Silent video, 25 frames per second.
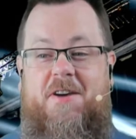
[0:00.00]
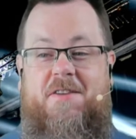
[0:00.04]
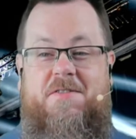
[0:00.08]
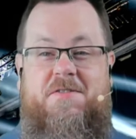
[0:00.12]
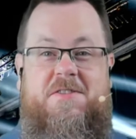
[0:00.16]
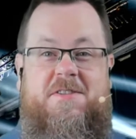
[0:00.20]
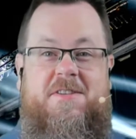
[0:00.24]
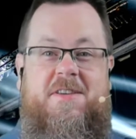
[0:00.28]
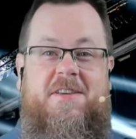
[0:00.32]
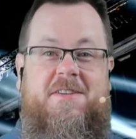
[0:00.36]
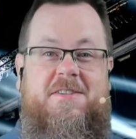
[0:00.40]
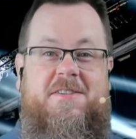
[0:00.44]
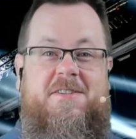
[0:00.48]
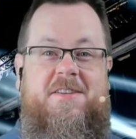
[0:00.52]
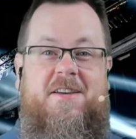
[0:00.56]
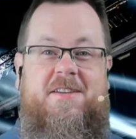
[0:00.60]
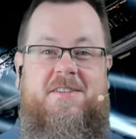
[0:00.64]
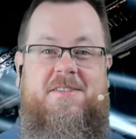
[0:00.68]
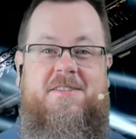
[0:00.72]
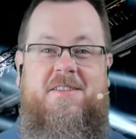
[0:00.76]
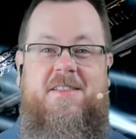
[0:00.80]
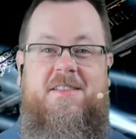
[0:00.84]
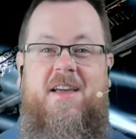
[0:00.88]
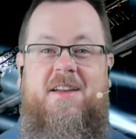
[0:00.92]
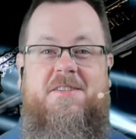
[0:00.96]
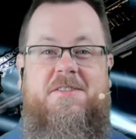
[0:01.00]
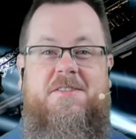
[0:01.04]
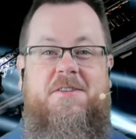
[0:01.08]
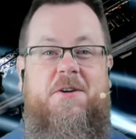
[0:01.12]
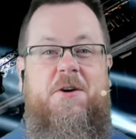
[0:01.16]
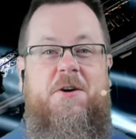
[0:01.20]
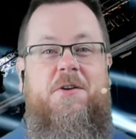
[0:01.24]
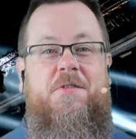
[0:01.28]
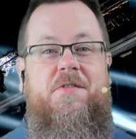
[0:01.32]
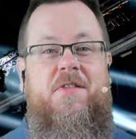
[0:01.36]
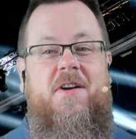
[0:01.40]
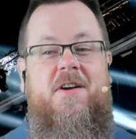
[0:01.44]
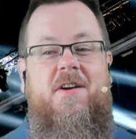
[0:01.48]
Fluff CSS, and that
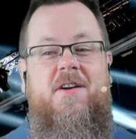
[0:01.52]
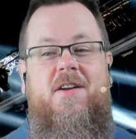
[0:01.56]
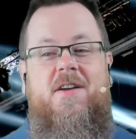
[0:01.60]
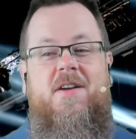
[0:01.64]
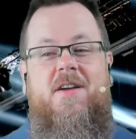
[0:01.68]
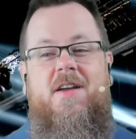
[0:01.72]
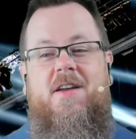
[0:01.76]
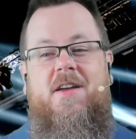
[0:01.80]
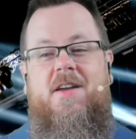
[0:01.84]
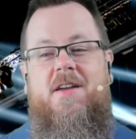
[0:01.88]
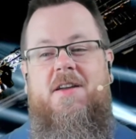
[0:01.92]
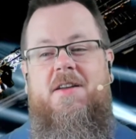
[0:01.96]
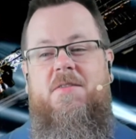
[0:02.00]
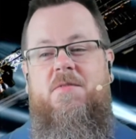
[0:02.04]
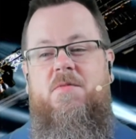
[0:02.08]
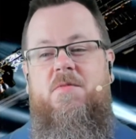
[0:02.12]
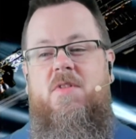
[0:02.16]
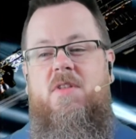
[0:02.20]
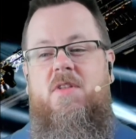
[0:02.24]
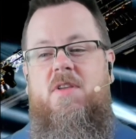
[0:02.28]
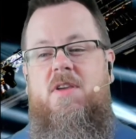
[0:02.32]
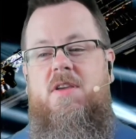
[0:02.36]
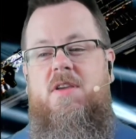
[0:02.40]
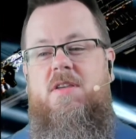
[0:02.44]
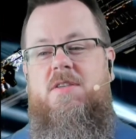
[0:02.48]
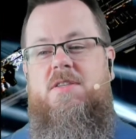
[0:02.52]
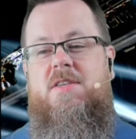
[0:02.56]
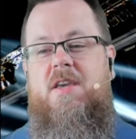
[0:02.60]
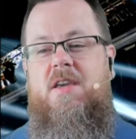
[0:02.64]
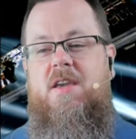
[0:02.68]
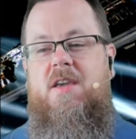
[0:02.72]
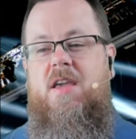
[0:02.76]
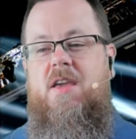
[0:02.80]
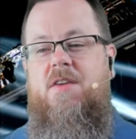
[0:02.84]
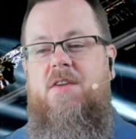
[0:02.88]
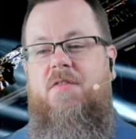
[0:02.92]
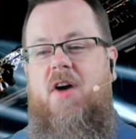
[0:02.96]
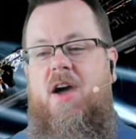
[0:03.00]
took over. You
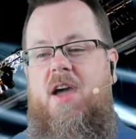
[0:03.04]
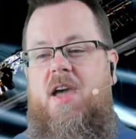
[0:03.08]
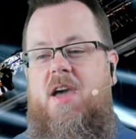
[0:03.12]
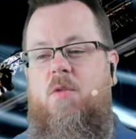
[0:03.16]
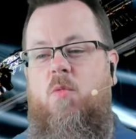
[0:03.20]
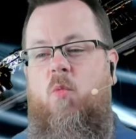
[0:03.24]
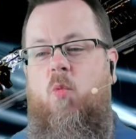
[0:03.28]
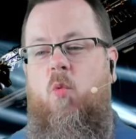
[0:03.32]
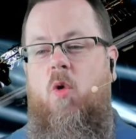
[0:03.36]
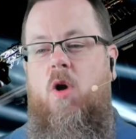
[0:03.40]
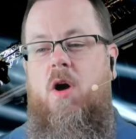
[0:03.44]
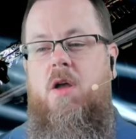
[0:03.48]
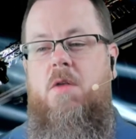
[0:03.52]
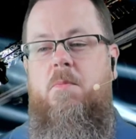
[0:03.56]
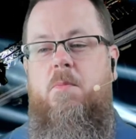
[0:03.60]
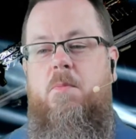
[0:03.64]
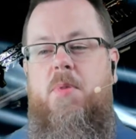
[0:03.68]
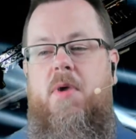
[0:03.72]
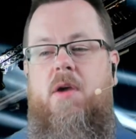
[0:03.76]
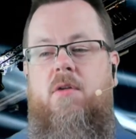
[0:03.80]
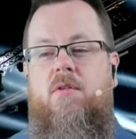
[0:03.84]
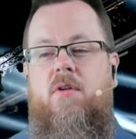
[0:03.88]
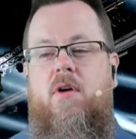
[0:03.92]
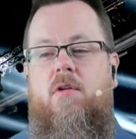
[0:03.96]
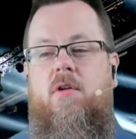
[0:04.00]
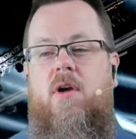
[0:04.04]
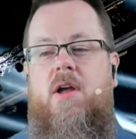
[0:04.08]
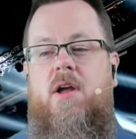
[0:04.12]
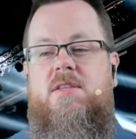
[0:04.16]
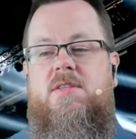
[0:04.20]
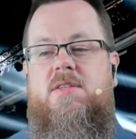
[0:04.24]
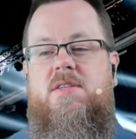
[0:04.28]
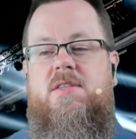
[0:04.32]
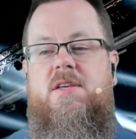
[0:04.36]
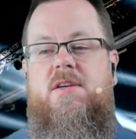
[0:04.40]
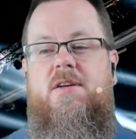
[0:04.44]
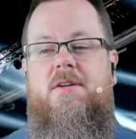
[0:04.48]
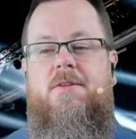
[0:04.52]
see, if I had one big
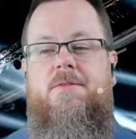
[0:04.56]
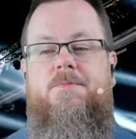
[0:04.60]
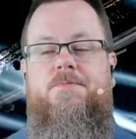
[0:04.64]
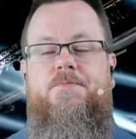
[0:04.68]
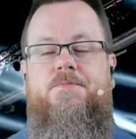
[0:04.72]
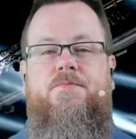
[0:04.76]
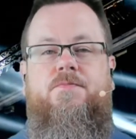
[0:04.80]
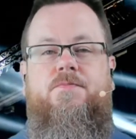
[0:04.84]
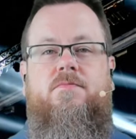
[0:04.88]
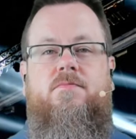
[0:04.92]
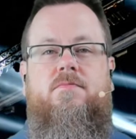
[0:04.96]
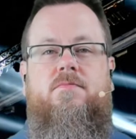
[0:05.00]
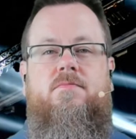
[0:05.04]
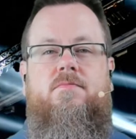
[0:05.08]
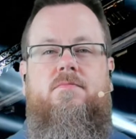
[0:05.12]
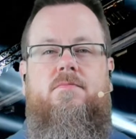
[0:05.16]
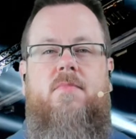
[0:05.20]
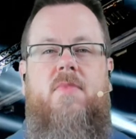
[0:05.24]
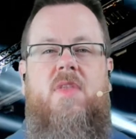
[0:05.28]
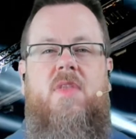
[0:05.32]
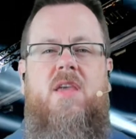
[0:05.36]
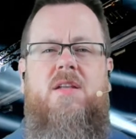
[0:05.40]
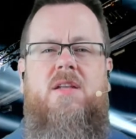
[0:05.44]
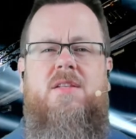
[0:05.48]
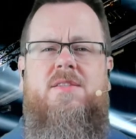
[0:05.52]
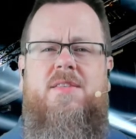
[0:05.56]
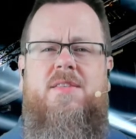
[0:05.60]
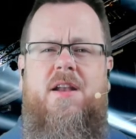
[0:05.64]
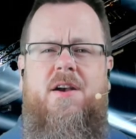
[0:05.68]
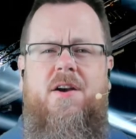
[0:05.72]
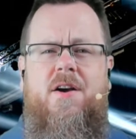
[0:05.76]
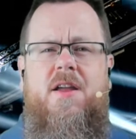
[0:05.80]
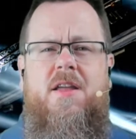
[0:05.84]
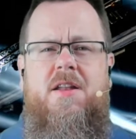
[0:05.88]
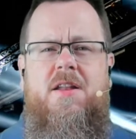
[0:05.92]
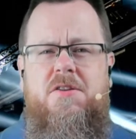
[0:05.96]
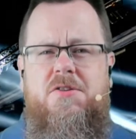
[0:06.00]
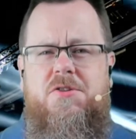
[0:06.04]
regret still, it's that
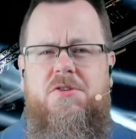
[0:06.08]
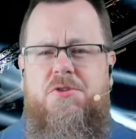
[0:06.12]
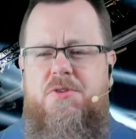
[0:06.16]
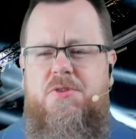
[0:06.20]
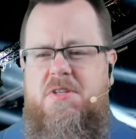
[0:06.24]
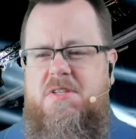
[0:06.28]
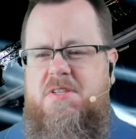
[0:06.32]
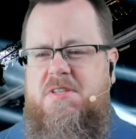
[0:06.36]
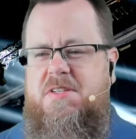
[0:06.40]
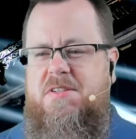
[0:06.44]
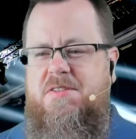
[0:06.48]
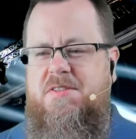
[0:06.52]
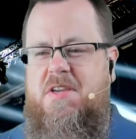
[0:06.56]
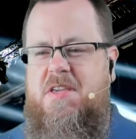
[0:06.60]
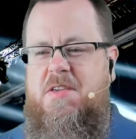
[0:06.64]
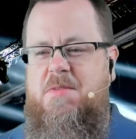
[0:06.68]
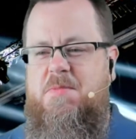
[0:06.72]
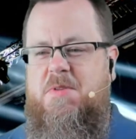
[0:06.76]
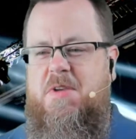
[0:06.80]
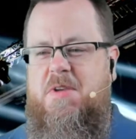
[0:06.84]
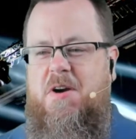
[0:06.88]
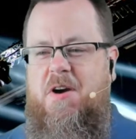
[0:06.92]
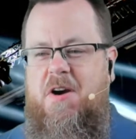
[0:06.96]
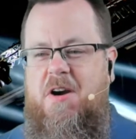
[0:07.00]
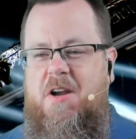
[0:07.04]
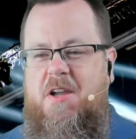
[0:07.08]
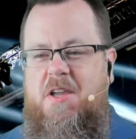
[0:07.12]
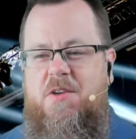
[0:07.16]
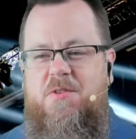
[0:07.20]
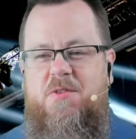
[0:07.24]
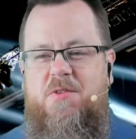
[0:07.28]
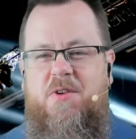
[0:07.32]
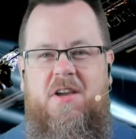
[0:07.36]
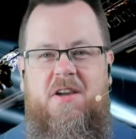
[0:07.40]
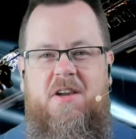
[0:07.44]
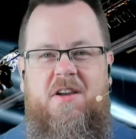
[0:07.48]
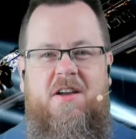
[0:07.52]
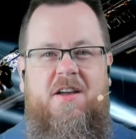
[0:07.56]
our industry still keeps
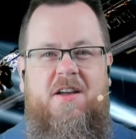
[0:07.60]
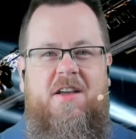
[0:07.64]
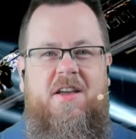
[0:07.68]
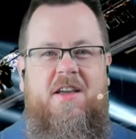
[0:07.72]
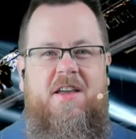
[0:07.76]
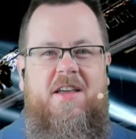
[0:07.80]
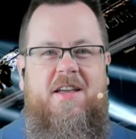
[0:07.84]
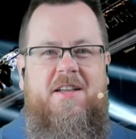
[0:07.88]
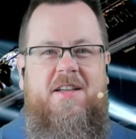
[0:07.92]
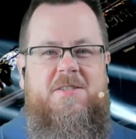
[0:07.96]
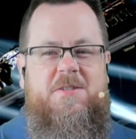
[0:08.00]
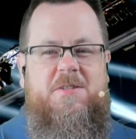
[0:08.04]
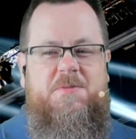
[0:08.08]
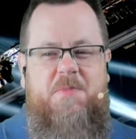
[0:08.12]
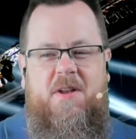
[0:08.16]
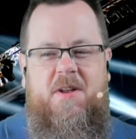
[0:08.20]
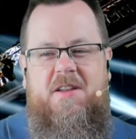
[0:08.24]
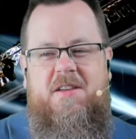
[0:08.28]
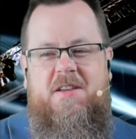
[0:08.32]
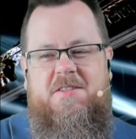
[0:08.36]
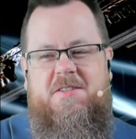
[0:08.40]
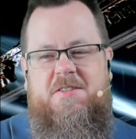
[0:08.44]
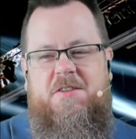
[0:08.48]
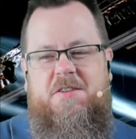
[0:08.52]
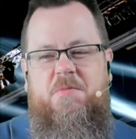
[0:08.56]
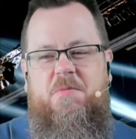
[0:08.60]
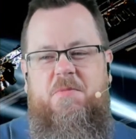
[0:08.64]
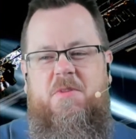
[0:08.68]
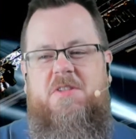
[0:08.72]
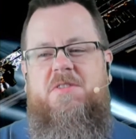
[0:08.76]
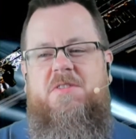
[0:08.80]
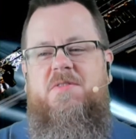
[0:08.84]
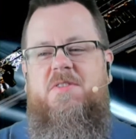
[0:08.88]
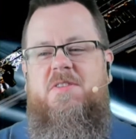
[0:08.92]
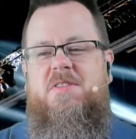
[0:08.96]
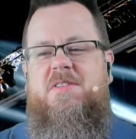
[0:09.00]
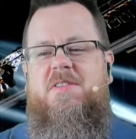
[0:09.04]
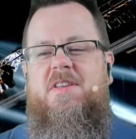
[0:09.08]
arguing and spending so
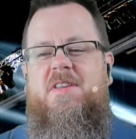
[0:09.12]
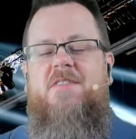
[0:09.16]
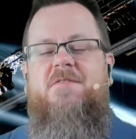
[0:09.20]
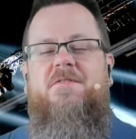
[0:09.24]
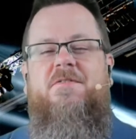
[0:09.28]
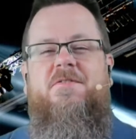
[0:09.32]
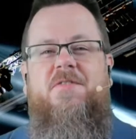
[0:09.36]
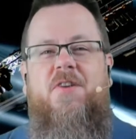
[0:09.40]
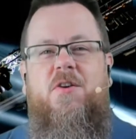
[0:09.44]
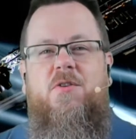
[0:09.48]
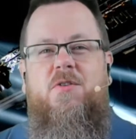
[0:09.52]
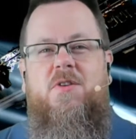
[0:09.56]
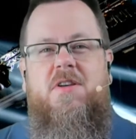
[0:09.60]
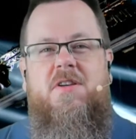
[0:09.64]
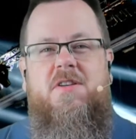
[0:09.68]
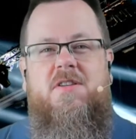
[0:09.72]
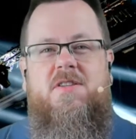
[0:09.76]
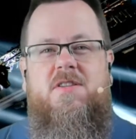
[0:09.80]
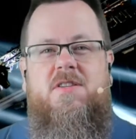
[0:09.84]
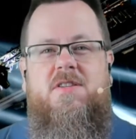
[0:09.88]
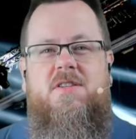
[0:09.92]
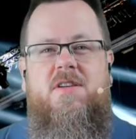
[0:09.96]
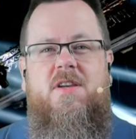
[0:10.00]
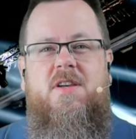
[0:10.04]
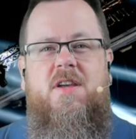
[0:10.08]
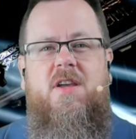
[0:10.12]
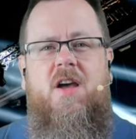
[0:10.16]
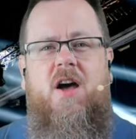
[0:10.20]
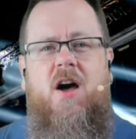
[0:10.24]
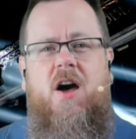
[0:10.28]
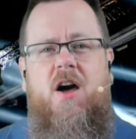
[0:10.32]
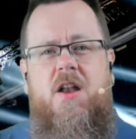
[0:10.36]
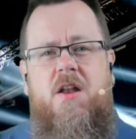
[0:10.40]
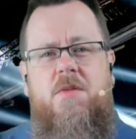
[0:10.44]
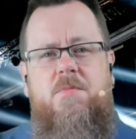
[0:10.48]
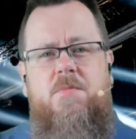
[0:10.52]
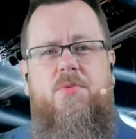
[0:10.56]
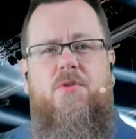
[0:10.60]
much of its time focused
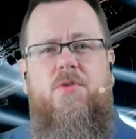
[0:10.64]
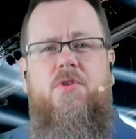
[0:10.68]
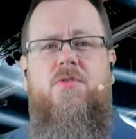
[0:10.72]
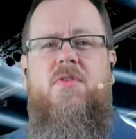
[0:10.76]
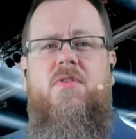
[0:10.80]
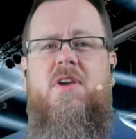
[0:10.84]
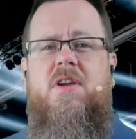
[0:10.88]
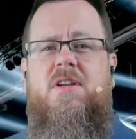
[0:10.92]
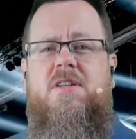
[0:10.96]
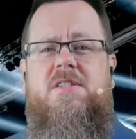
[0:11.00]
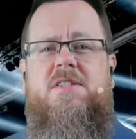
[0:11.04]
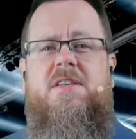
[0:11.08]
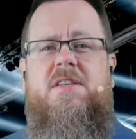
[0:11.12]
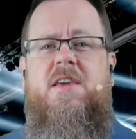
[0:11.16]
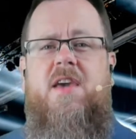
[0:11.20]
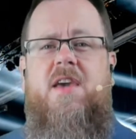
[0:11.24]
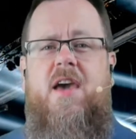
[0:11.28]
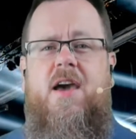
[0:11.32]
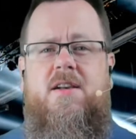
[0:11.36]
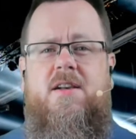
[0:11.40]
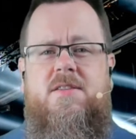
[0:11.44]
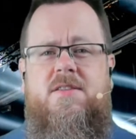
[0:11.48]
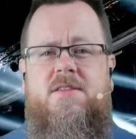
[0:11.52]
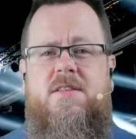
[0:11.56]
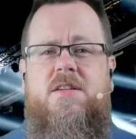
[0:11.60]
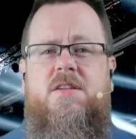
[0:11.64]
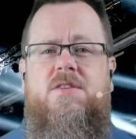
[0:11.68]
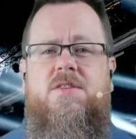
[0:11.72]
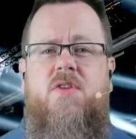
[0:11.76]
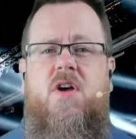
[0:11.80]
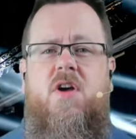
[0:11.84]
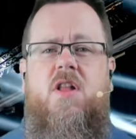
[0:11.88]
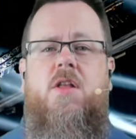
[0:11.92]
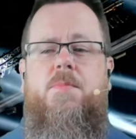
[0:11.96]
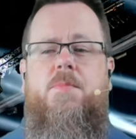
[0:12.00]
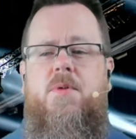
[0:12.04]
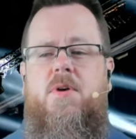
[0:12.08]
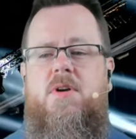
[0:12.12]
on improving DX, the
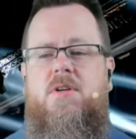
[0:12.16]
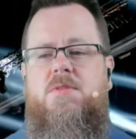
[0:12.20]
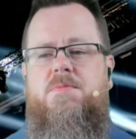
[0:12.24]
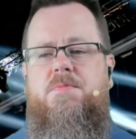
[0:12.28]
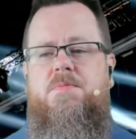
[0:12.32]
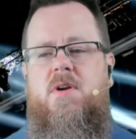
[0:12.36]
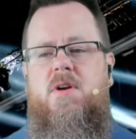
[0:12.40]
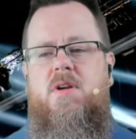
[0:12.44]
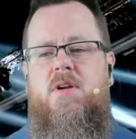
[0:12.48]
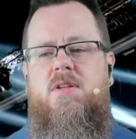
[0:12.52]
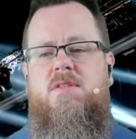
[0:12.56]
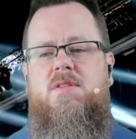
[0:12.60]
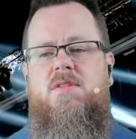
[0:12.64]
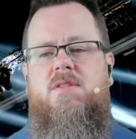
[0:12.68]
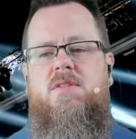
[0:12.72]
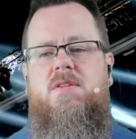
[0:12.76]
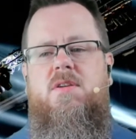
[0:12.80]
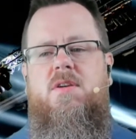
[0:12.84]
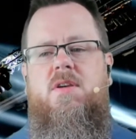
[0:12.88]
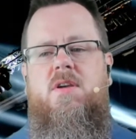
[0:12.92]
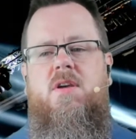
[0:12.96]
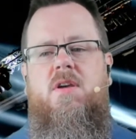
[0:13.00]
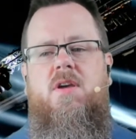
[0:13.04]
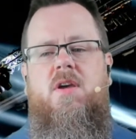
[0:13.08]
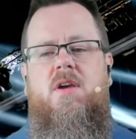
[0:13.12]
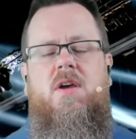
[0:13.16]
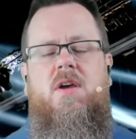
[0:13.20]
developer experience.